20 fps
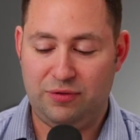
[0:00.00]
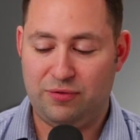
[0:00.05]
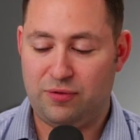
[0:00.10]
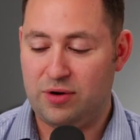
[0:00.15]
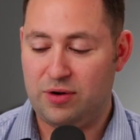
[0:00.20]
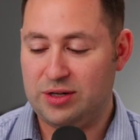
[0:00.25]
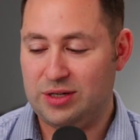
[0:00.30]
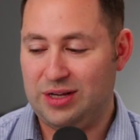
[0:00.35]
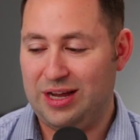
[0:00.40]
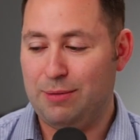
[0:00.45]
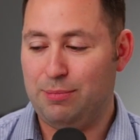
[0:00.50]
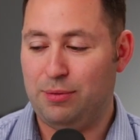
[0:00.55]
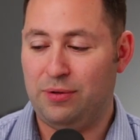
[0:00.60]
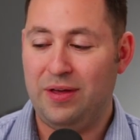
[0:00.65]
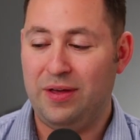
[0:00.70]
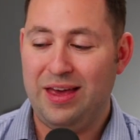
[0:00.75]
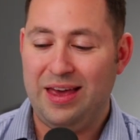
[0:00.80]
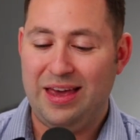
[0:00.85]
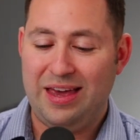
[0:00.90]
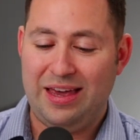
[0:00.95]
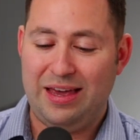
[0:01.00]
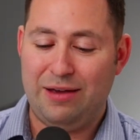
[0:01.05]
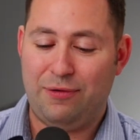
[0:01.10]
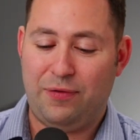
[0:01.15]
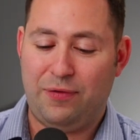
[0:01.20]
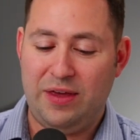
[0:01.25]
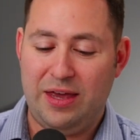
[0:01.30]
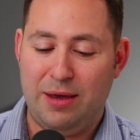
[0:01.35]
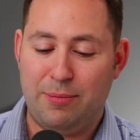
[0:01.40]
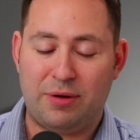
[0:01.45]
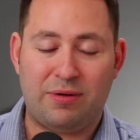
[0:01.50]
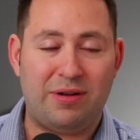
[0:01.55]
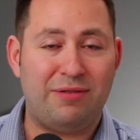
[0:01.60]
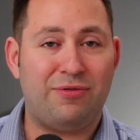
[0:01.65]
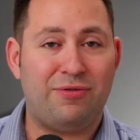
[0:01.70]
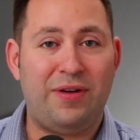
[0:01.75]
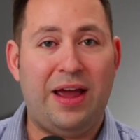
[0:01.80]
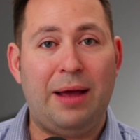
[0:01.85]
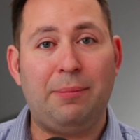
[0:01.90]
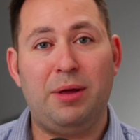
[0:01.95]
For example, if the immigrant
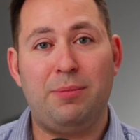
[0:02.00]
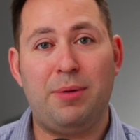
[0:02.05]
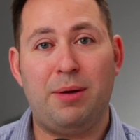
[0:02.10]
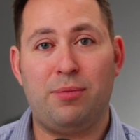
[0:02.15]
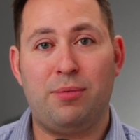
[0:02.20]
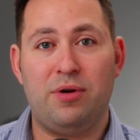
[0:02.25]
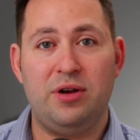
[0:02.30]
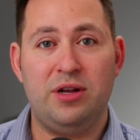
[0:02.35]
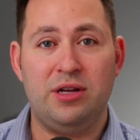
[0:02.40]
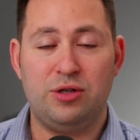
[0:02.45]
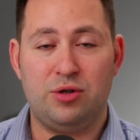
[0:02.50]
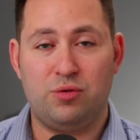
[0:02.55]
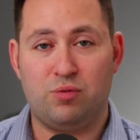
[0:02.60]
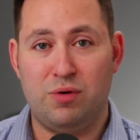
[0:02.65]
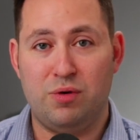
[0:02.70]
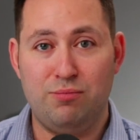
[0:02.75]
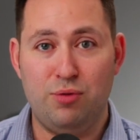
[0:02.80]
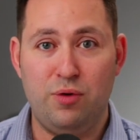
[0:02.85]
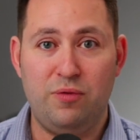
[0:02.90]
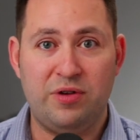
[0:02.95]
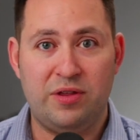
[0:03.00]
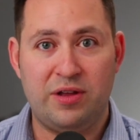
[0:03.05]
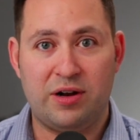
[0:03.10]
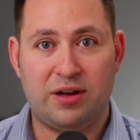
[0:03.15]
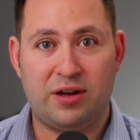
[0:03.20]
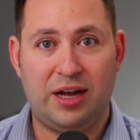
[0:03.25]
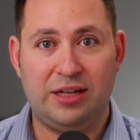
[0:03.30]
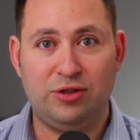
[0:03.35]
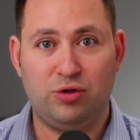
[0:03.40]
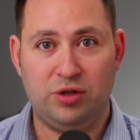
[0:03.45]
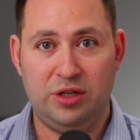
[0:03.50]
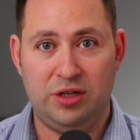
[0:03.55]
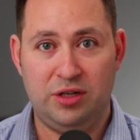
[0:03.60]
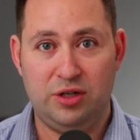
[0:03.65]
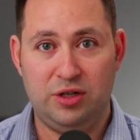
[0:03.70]
family member is removed to their country,